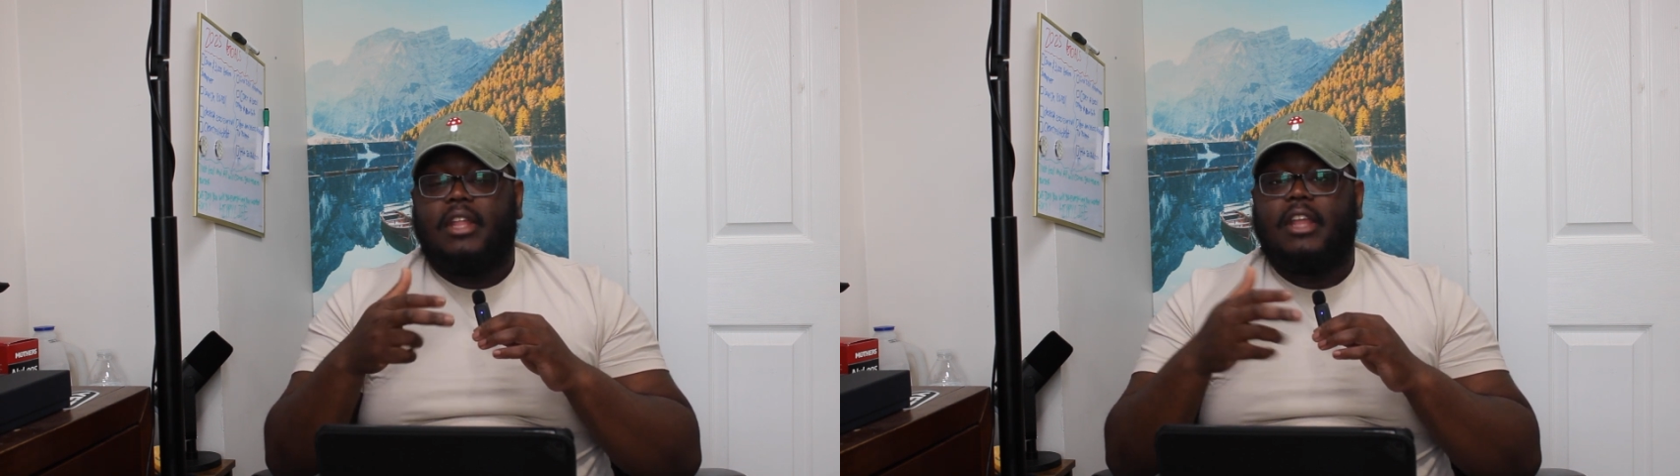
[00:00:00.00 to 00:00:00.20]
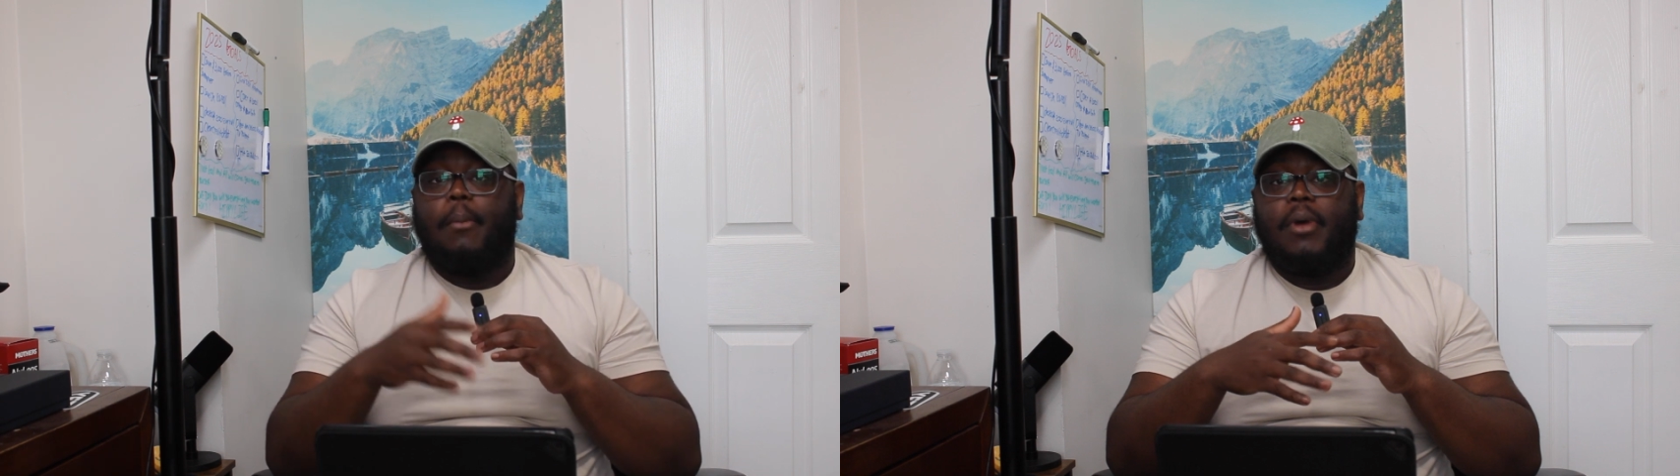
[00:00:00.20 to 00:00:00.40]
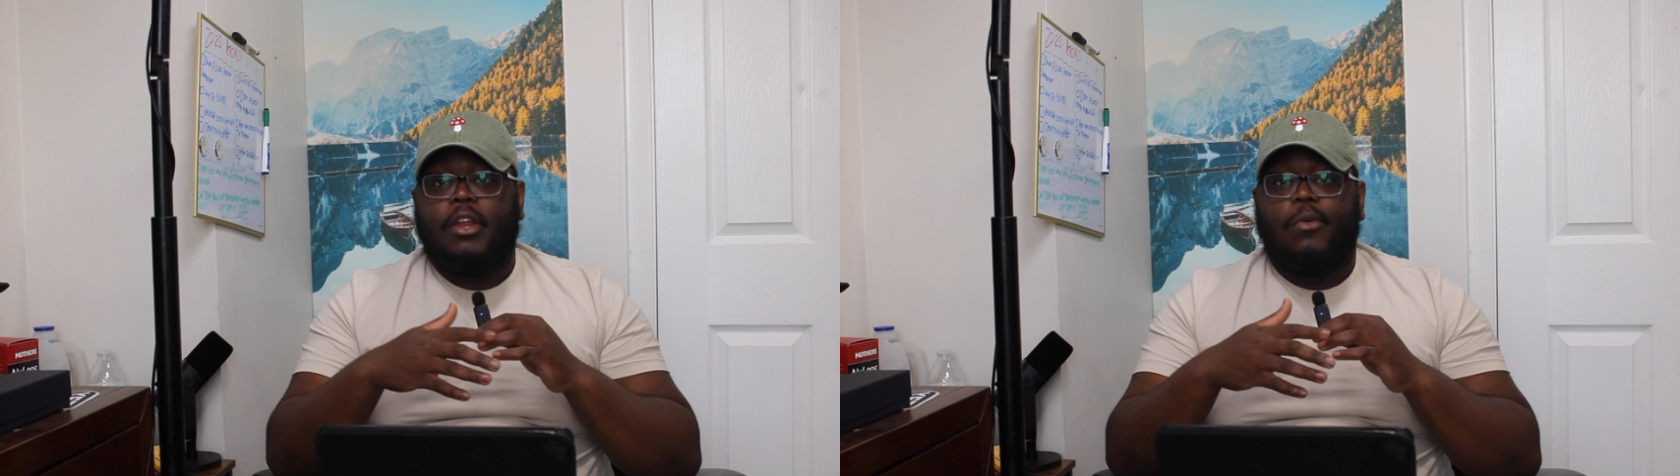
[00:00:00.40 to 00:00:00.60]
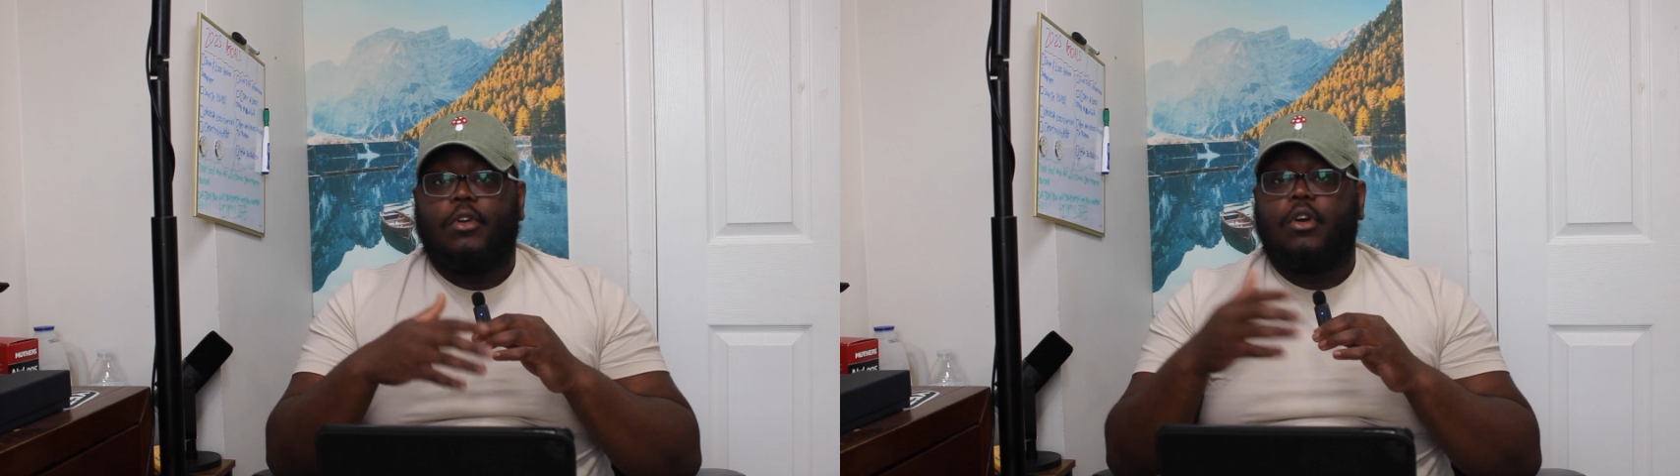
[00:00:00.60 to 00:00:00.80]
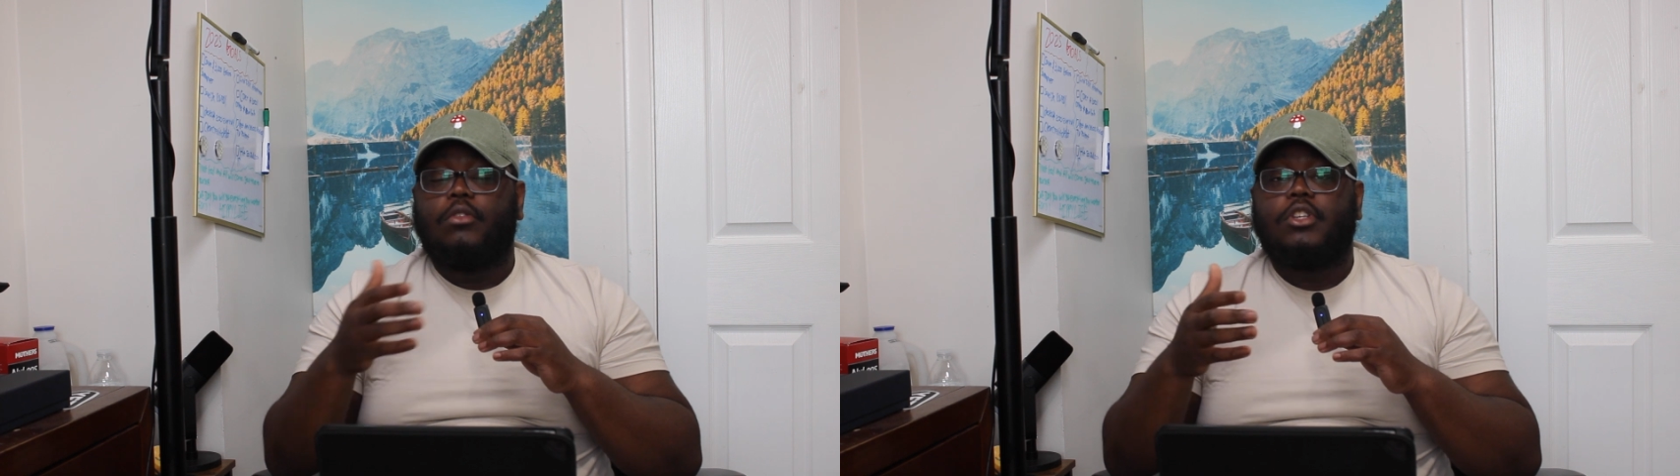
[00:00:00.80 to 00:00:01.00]
That money will
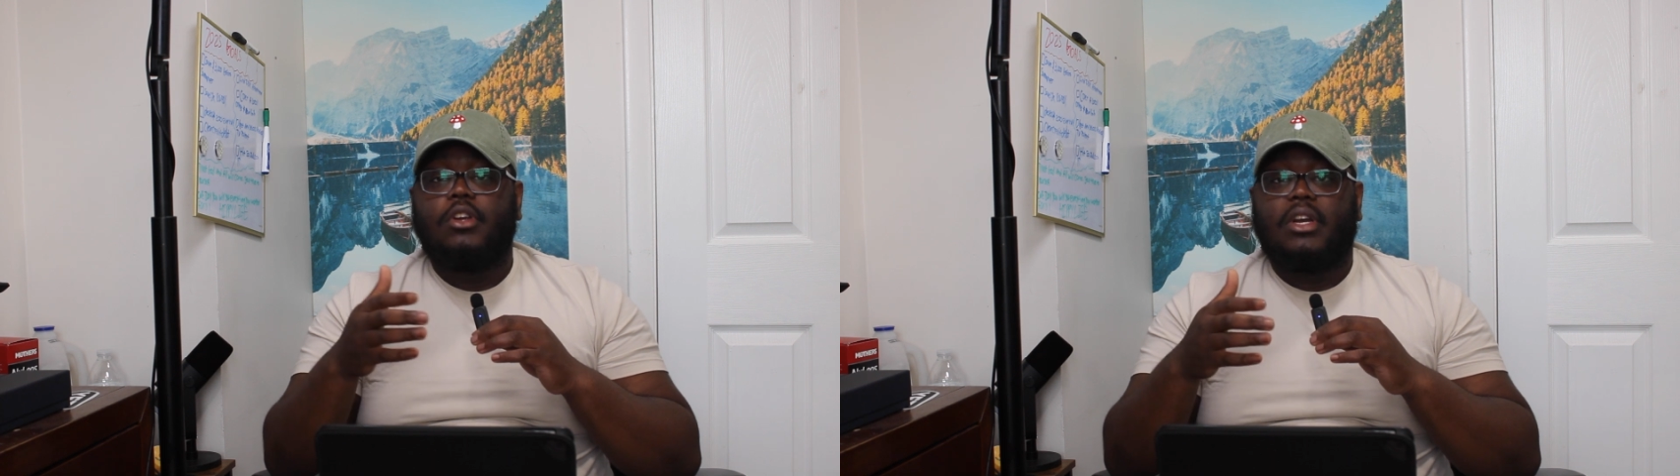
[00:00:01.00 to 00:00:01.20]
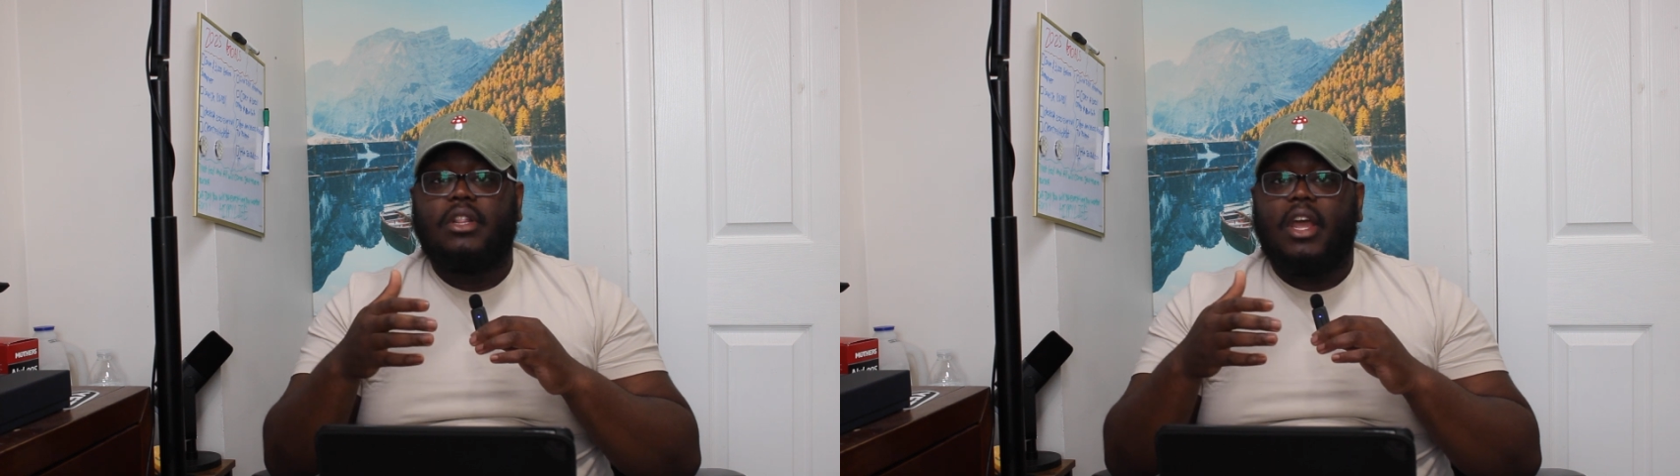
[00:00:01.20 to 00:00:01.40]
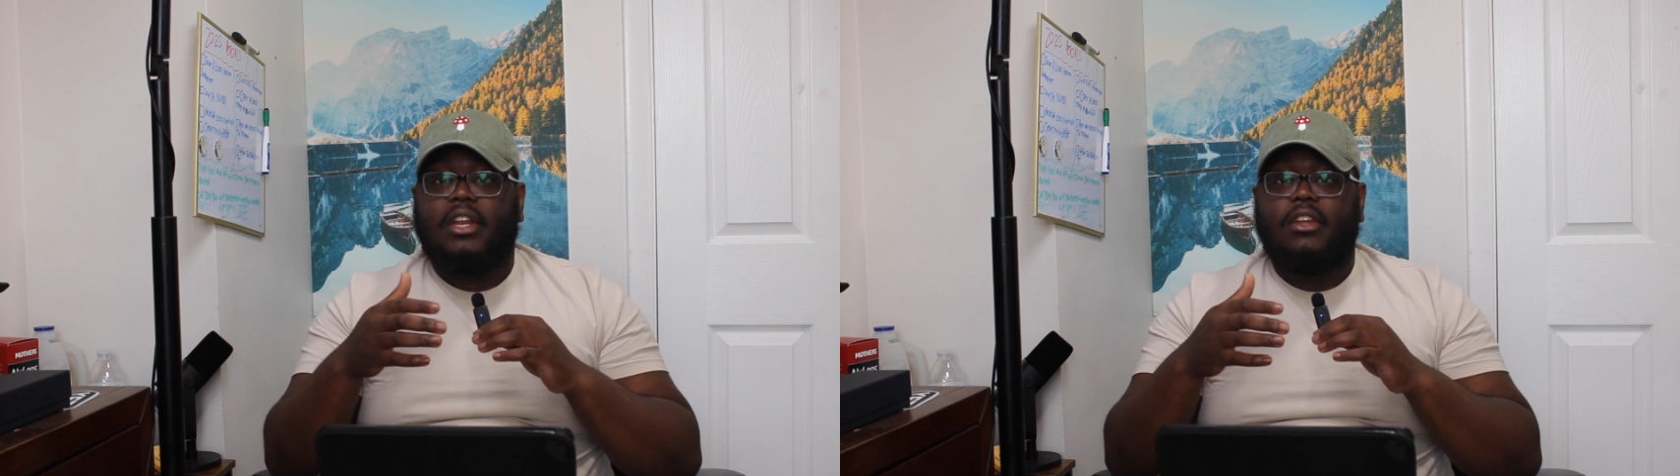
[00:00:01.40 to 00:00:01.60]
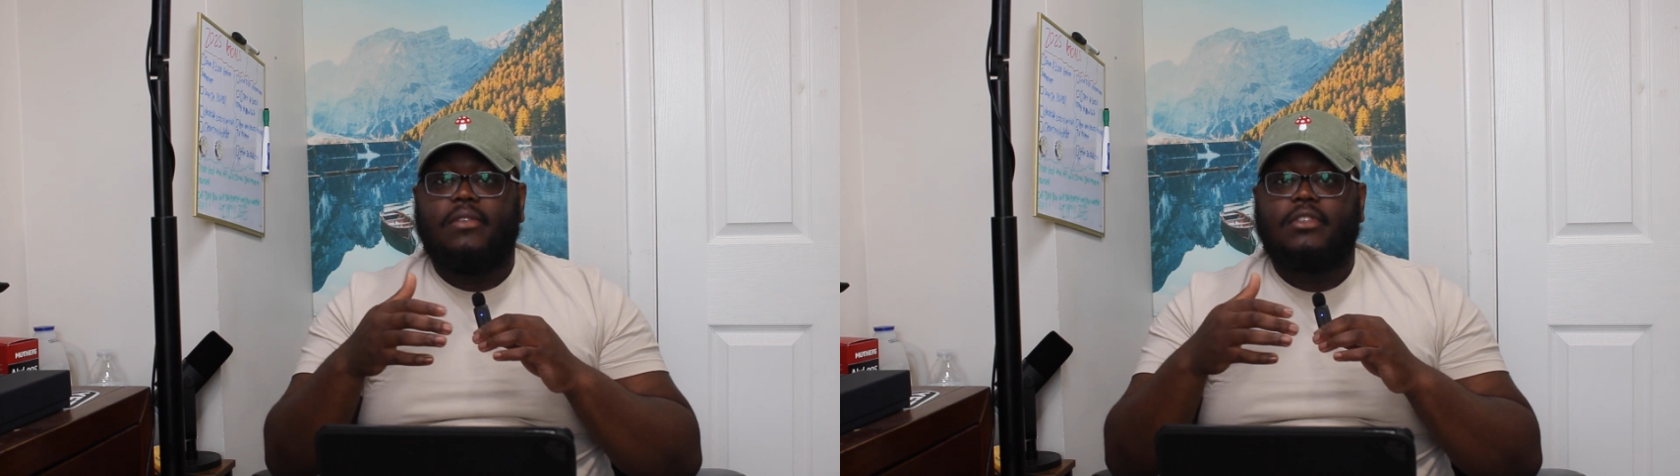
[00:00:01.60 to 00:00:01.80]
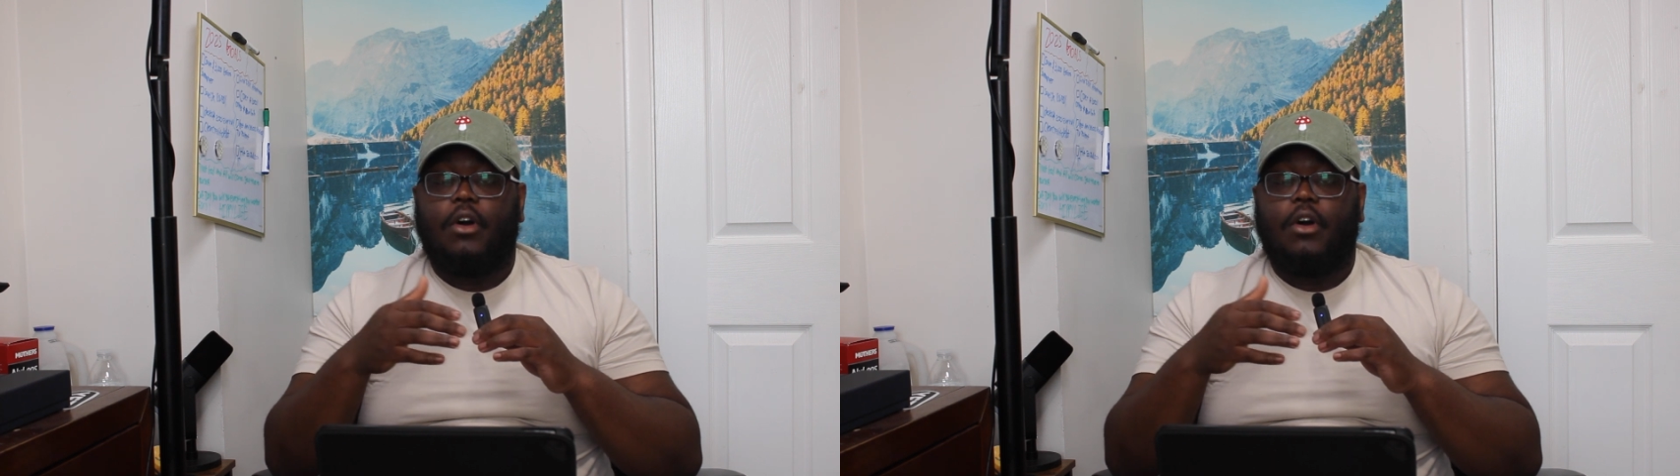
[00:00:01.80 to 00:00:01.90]
go to your collectives,